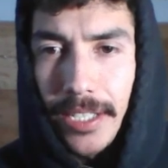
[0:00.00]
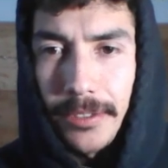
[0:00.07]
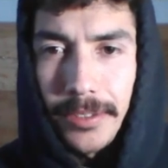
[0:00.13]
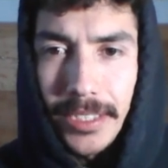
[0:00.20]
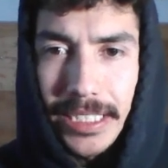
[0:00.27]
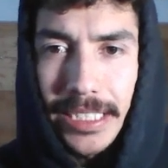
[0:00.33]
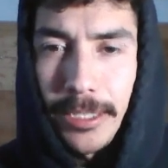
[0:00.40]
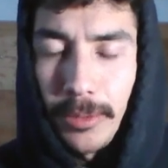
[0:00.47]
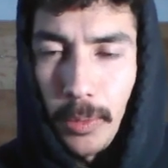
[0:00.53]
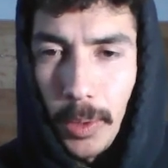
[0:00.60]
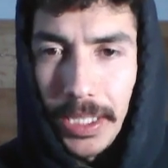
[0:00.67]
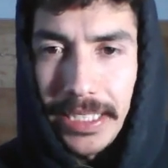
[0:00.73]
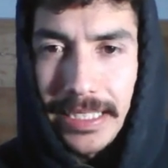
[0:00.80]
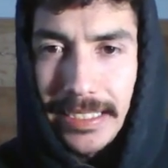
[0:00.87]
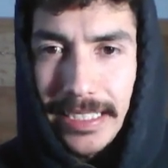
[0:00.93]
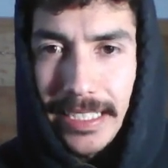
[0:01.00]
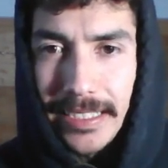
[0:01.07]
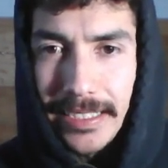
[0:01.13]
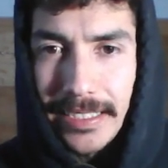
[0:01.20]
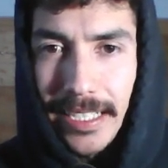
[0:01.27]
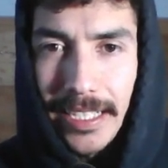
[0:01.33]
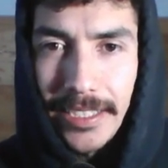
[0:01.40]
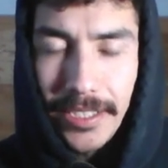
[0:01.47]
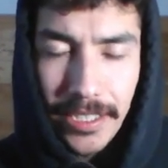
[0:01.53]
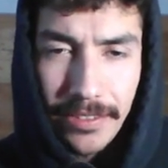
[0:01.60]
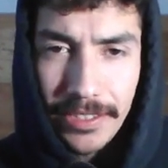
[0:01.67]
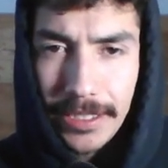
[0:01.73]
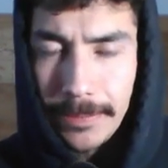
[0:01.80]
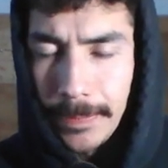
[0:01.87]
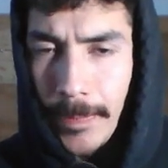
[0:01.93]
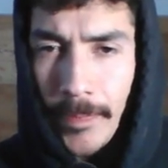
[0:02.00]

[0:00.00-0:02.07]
really one set style of it.